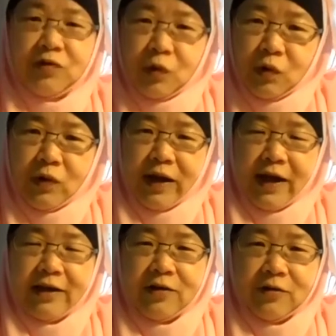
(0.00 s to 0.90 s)
stool
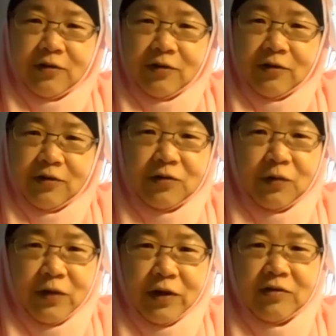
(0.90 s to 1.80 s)
and go into the
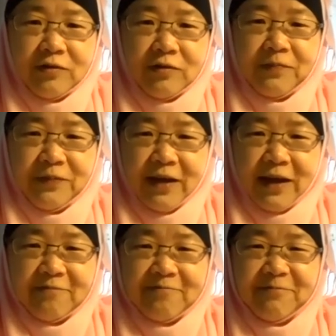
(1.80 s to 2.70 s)
sewage. Yeah.
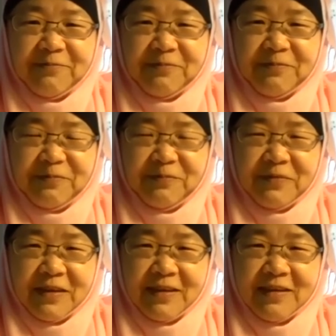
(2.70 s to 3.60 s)

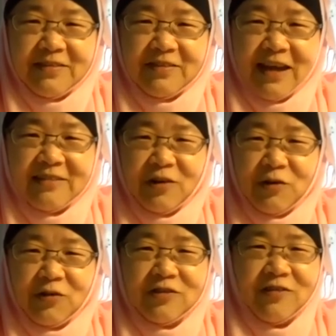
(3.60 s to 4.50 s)
So that's a
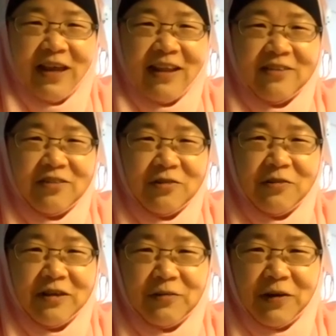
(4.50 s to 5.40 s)
good surveillance
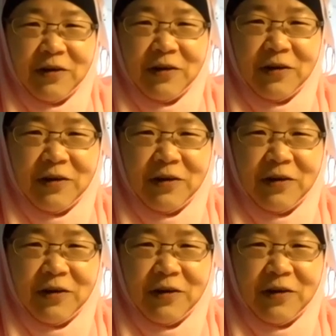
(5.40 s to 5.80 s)
tool as well.